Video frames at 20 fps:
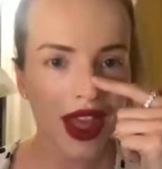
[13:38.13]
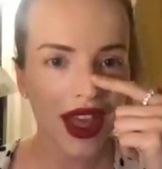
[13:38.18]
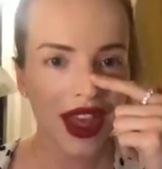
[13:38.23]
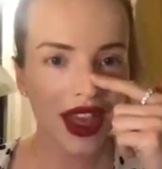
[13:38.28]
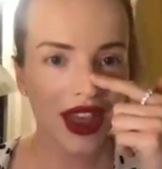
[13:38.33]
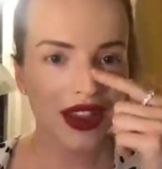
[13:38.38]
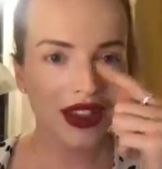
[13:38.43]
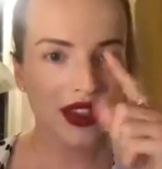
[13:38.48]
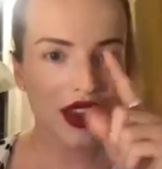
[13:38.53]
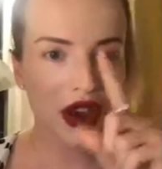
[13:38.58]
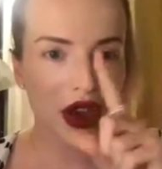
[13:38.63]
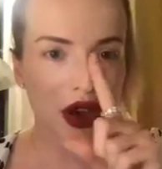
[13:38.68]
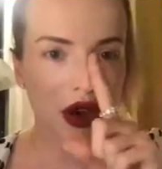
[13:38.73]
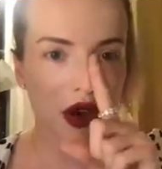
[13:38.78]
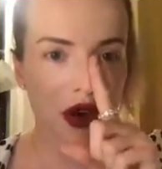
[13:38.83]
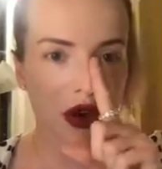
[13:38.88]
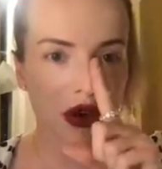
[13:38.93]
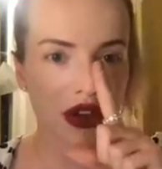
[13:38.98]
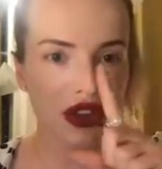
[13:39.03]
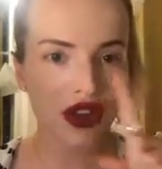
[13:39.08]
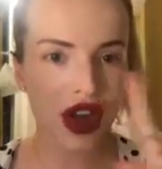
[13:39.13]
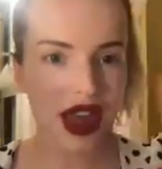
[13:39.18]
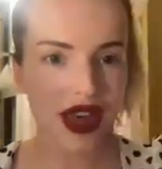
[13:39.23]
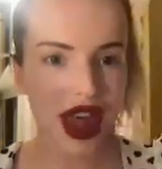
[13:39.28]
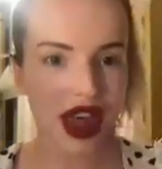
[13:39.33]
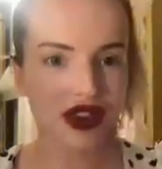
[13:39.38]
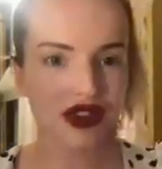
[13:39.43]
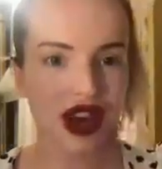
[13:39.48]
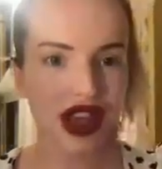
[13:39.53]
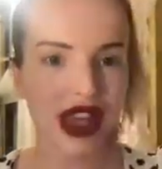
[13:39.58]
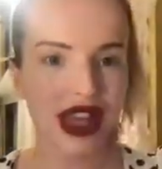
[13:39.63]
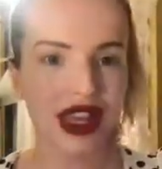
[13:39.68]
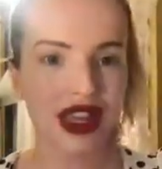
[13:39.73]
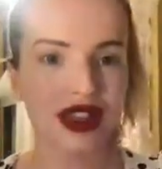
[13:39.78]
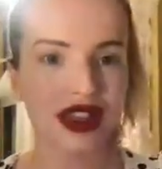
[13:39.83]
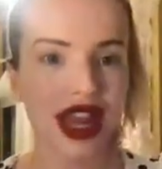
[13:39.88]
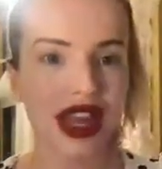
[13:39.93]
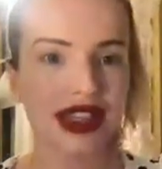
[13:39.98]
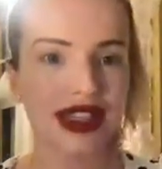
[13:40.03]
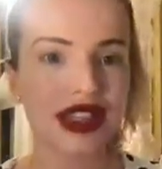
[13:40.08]
So try that. Try like a
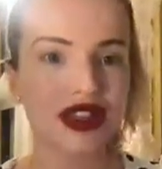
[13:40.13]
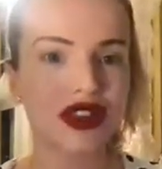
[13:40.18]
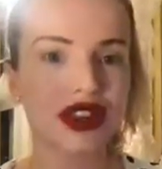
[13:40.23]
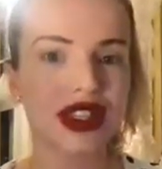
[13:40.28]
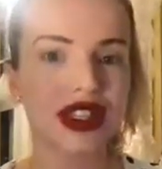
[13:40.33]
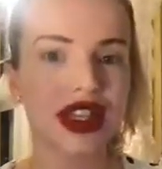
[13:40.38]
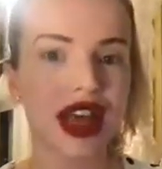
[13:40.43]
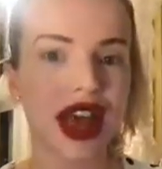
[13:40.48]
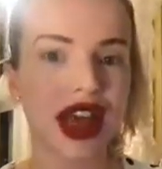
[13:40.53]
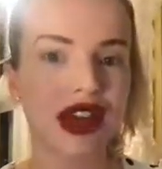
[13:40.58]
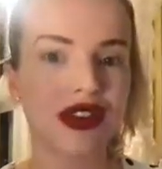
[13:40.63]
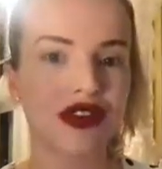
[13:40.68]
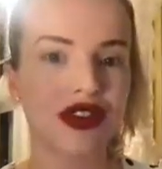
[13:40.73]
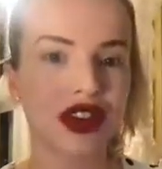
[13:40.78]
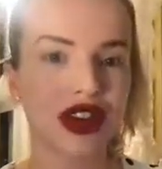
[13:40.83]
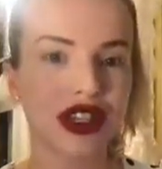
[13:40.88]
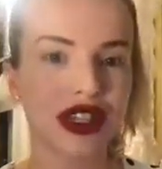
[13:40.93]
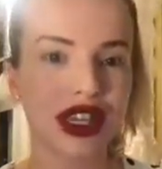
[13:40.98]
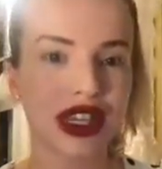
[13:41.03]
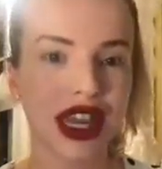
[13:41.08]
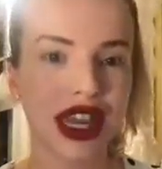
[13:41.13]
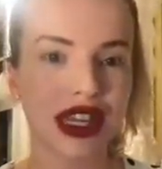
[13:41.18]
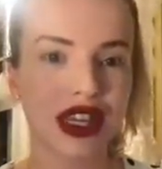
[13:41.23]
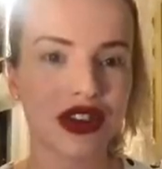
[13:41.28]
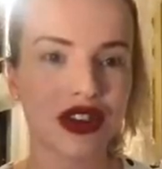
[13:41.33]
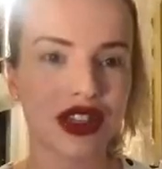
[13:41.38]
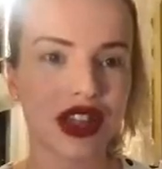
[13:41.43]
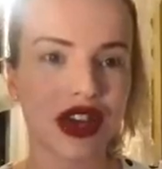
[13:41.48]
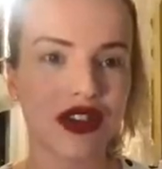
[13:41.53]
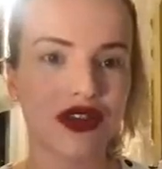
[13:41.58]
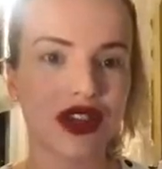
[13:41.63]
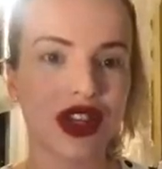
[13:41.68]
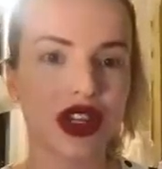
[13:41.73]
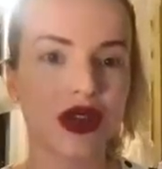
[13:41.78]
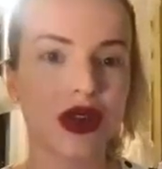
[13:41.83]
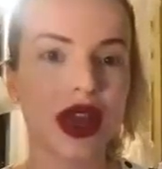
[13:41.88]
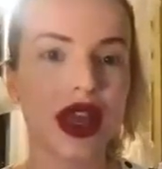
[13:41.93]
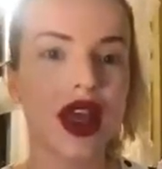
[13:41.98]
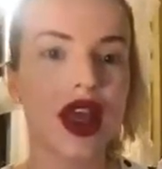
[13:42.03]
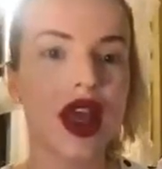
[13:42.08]
nice little slide first to get yourself into it.